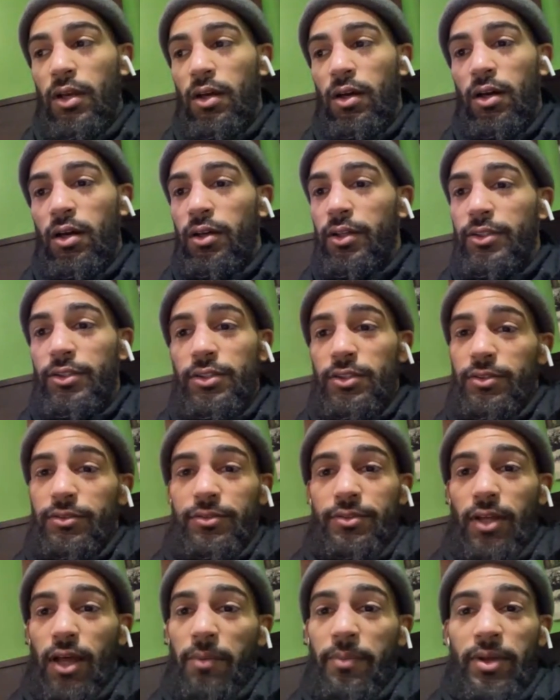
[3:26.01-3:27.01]
I
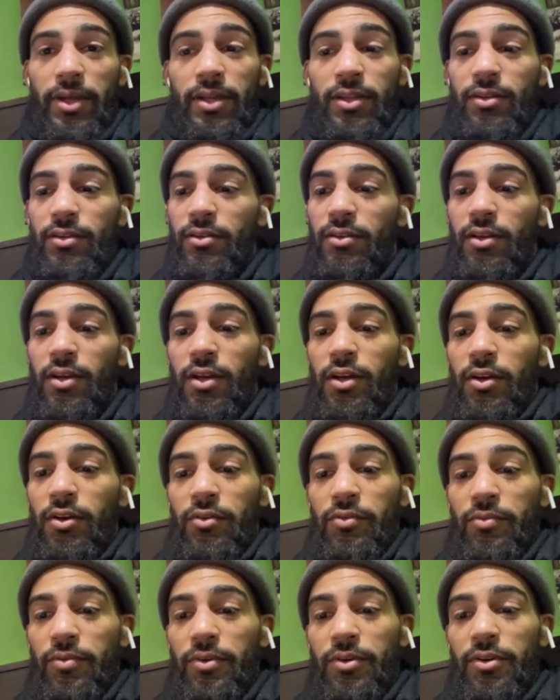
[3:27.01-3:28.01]
mean,
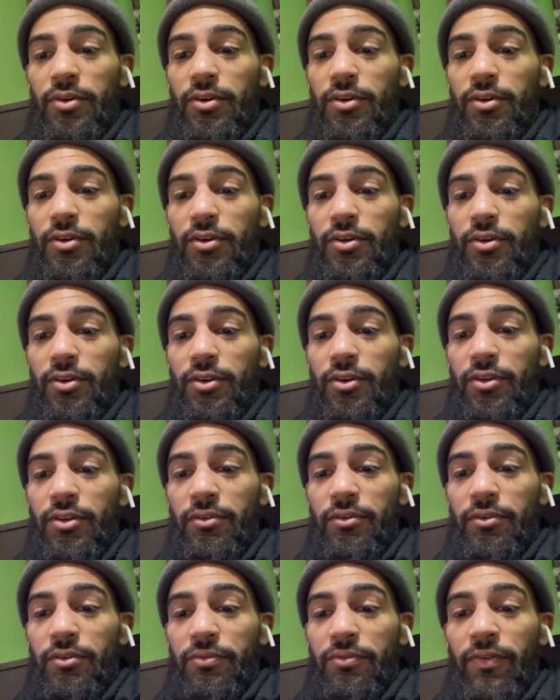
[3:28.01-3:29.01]

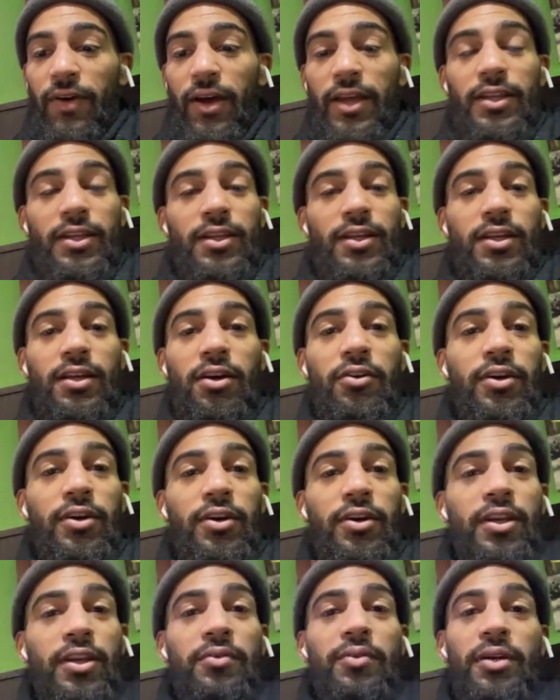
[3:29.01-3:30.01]
the fight can go
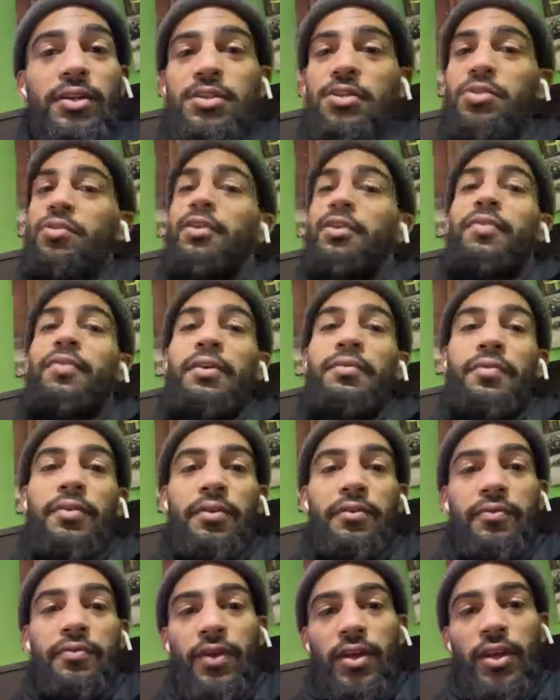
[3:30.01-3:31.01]
anywhere. It's a great fight
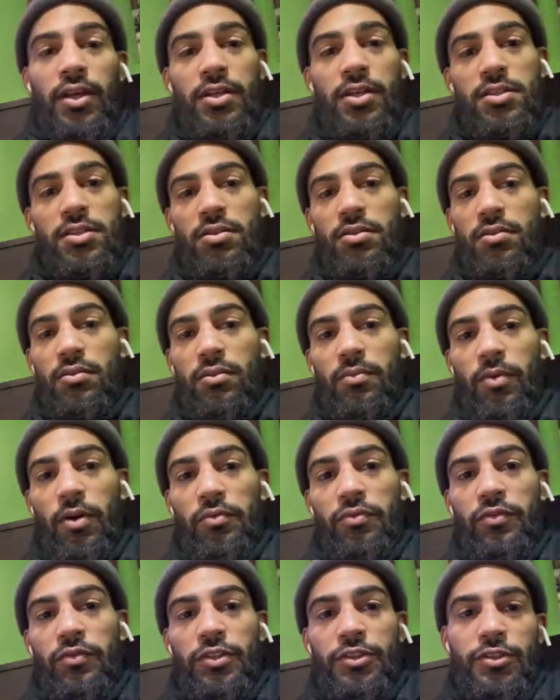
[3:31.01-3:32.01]
for the fans.
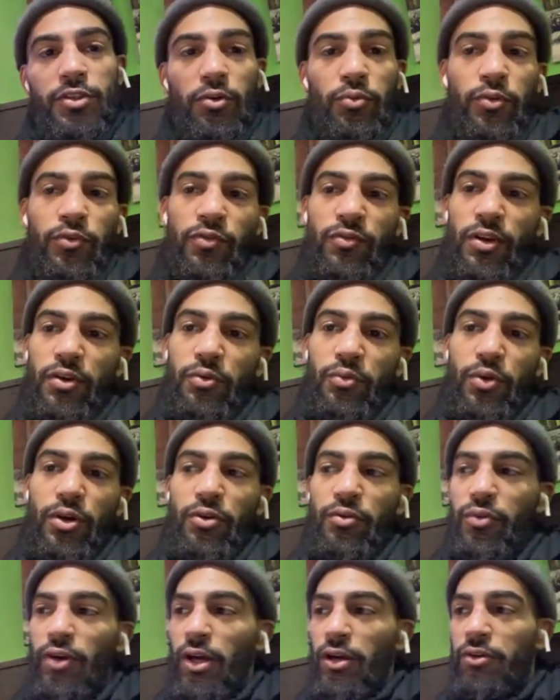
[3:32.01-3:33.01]
Both of us are very
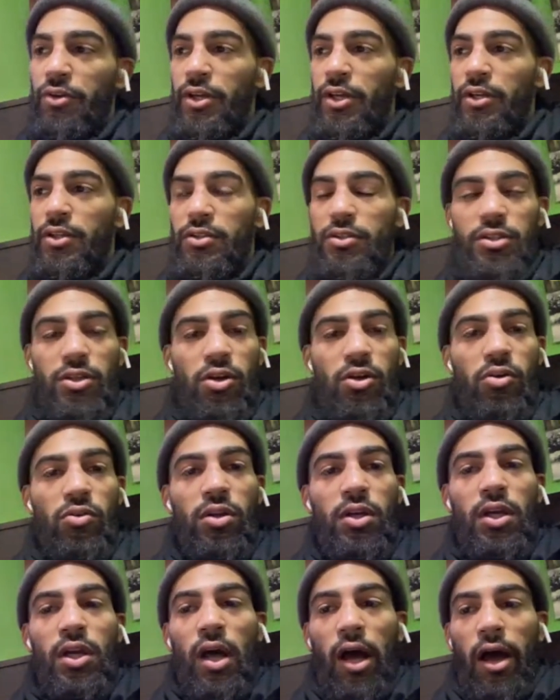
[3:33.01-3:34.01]
well-rounded. So
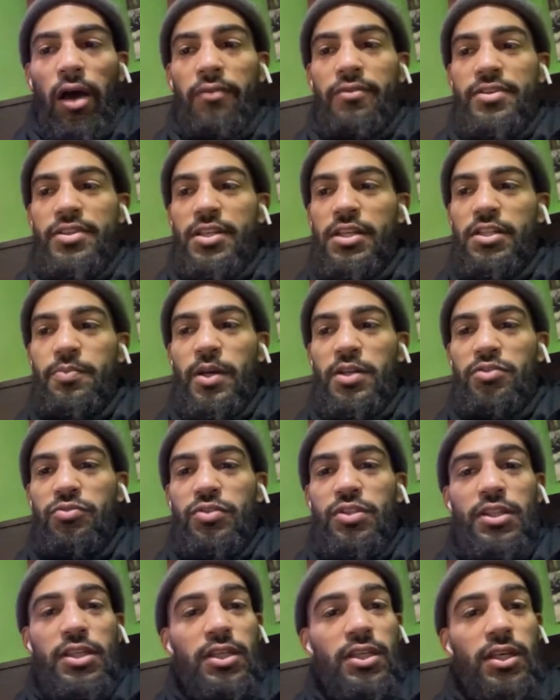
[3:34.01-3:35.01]
obviously his
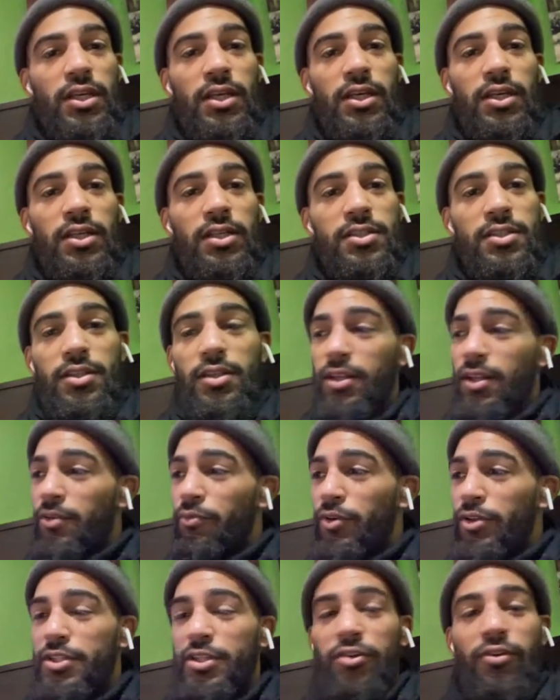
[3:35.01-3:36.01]
specialty is
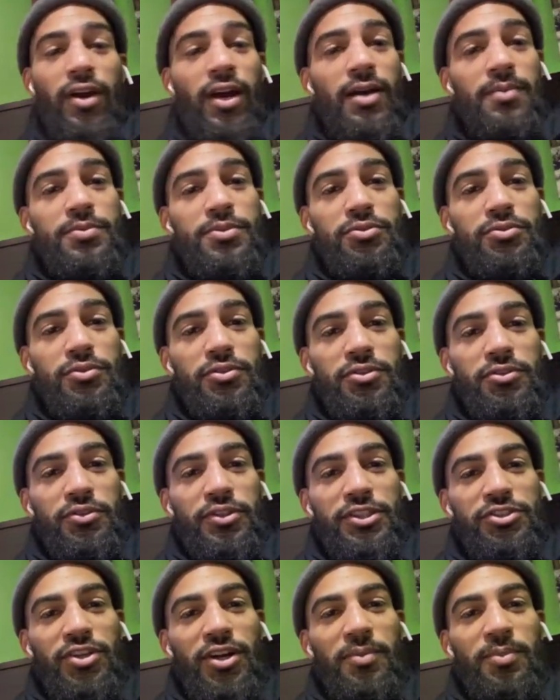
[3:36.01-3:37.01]
once he grabs you,
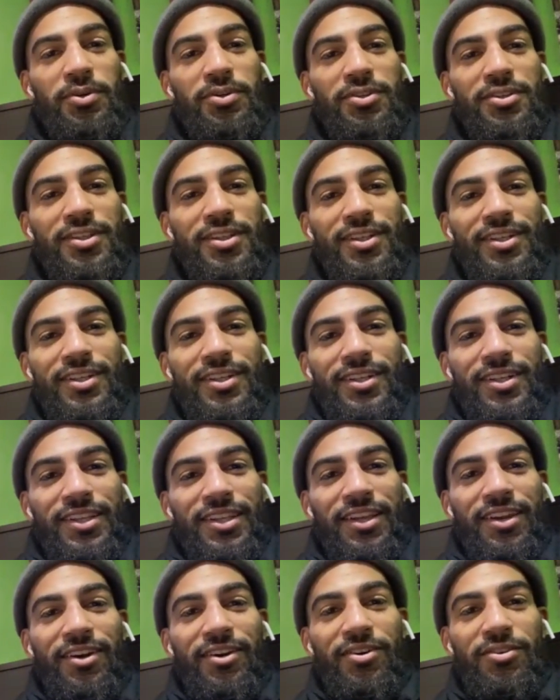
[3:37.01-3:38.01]
you're in trouble,
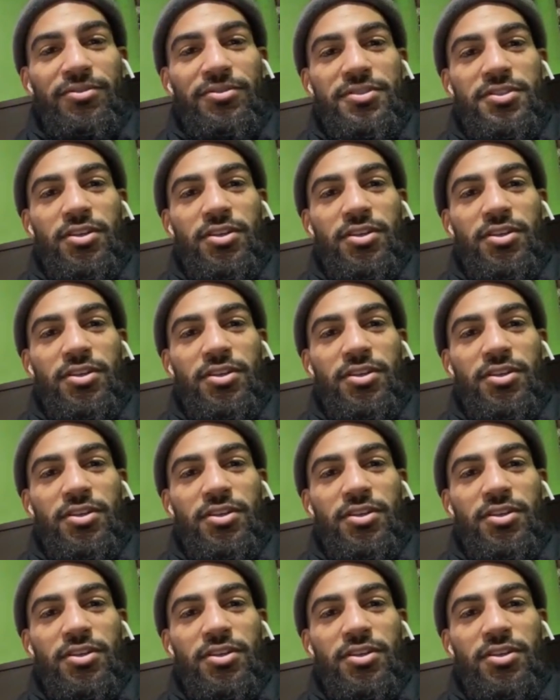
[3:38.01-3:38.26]
you know.